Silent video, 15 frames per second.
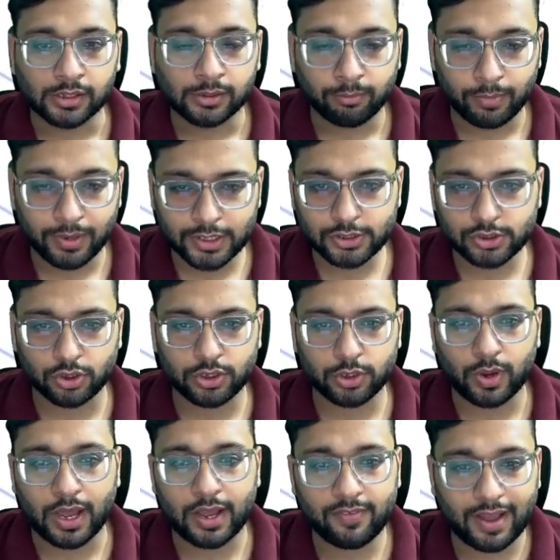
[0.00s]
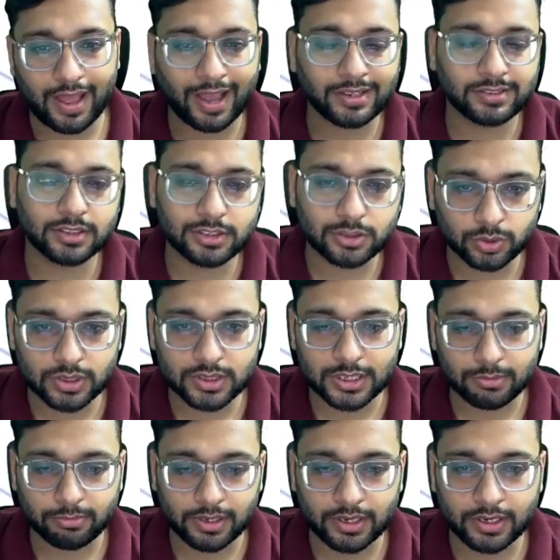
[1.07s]
Make sure you have access to this
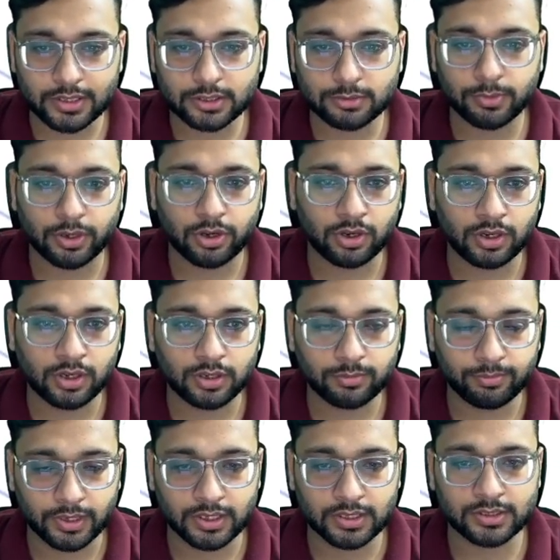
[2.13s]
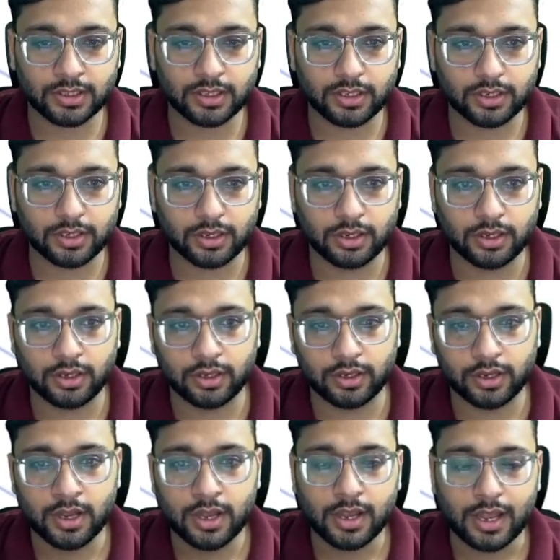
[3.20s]
email address because
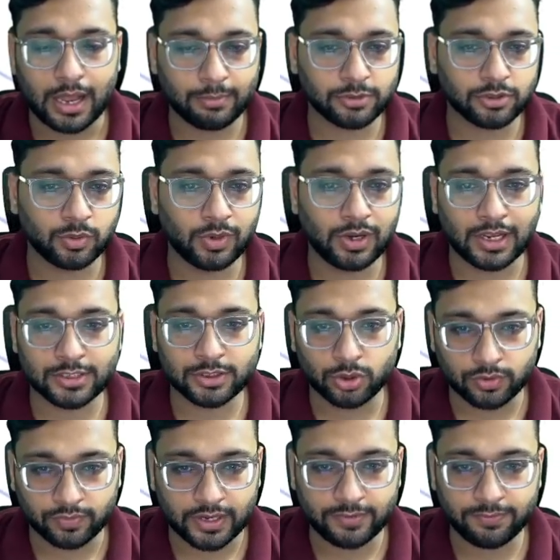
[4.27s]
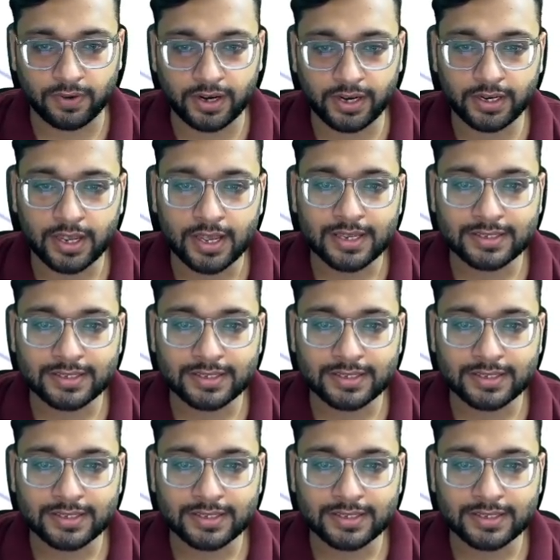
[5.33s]
Amazon will ask you to verify it.